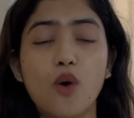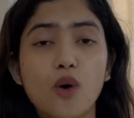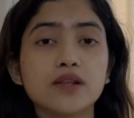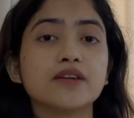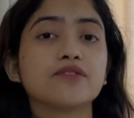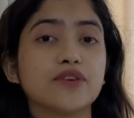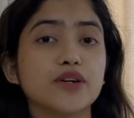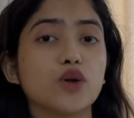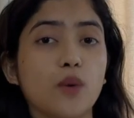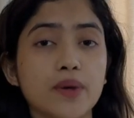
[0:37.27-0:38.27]
all the
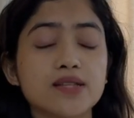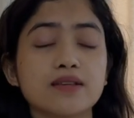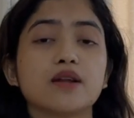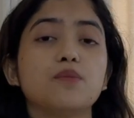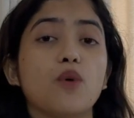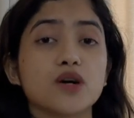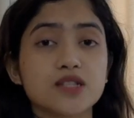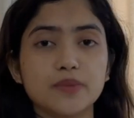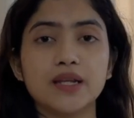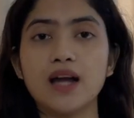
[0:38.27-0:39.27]
different topics that are
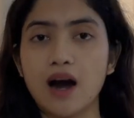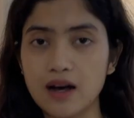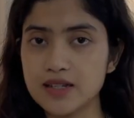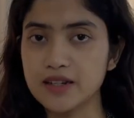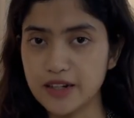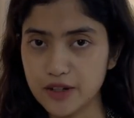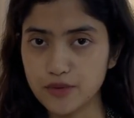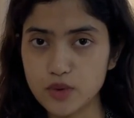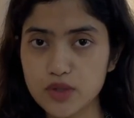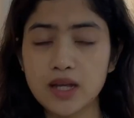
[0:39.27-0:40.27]
possibly asked in
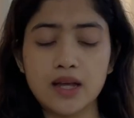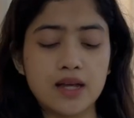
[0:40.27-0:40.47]
interviews,